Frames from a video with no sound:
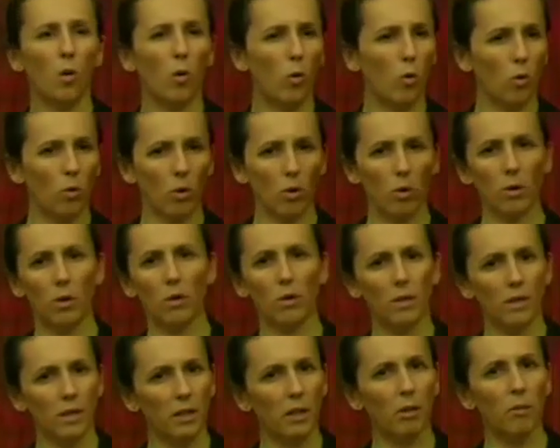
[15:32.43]

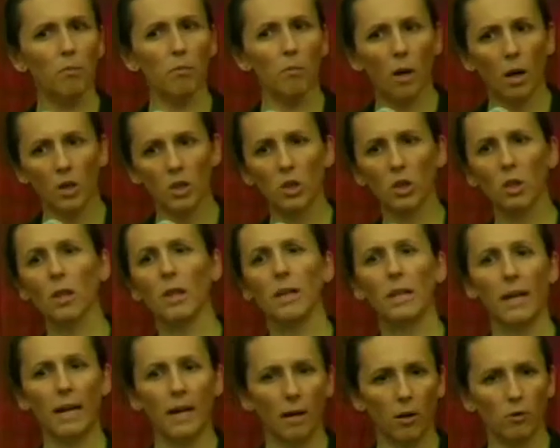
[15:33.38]
or, you know,
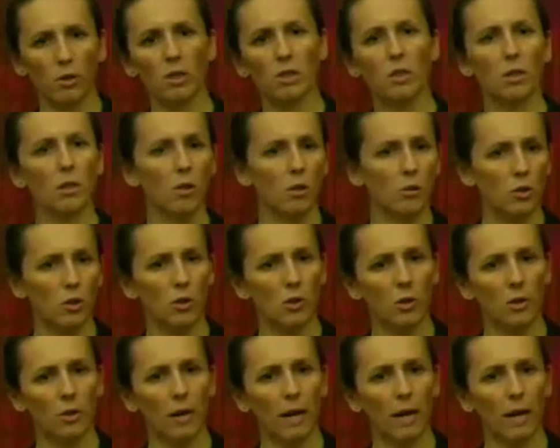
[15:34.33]
modulate how disclosure